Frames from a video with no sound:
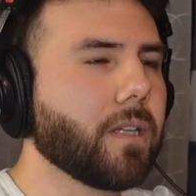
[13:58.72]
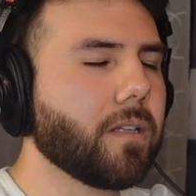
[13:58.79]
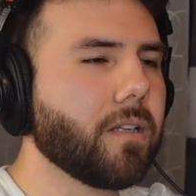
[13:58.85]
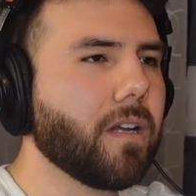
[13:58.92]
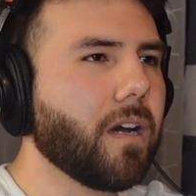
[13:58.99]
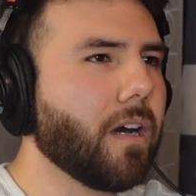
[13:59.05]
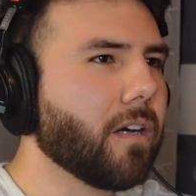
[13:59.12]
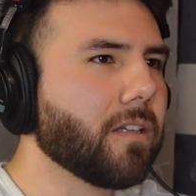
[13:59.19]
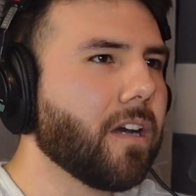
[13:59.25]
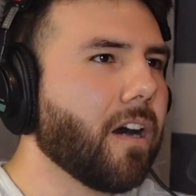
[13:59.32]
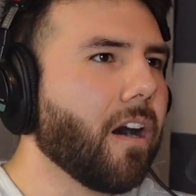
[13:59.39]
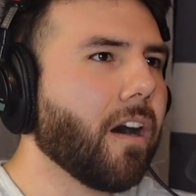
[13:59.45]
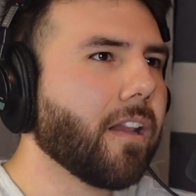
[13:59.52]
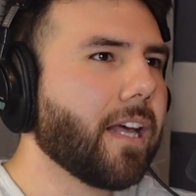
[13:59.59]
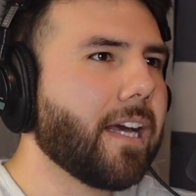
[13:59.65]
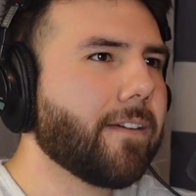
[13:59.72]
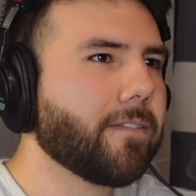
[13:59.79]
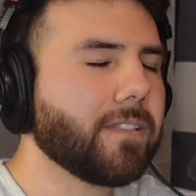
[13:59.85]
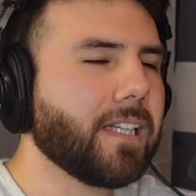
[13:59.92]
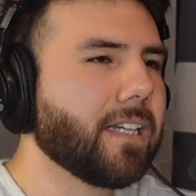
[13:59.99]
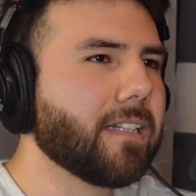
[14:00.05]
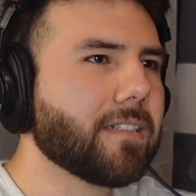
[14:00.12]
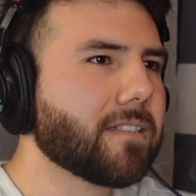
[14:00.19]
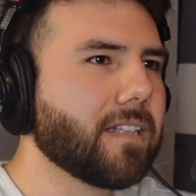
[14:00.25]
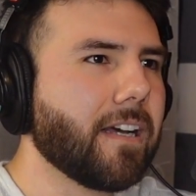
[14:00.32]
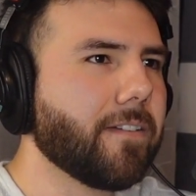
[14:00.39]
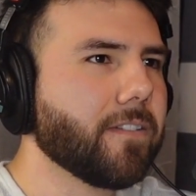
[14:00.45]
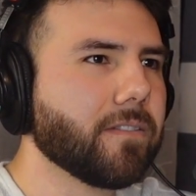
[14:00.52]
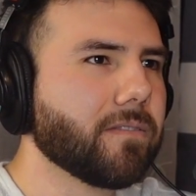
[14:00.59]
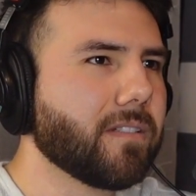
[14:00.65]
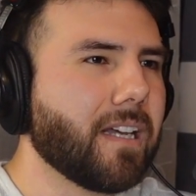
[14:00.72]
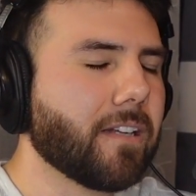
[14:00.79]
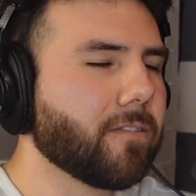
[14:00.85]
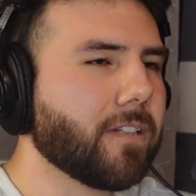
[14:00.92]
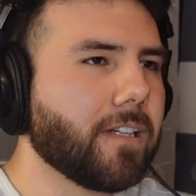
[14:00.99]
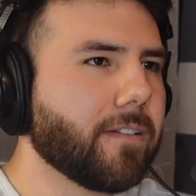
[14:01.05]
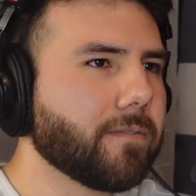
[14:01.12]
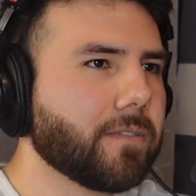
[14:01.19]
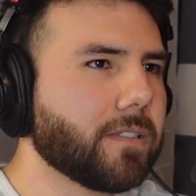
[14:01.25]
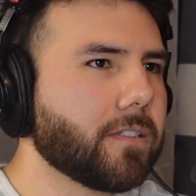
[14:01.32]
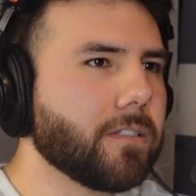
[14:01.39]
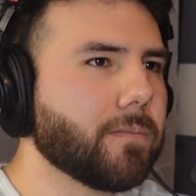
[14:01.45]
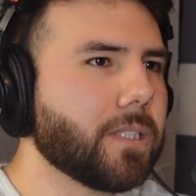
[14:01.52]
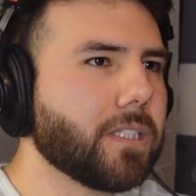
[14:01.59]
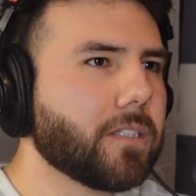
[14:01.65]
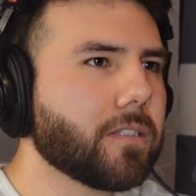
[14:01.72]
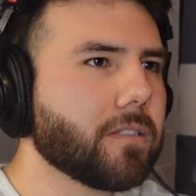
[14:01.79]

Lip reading: No. All I have, I don't have too much.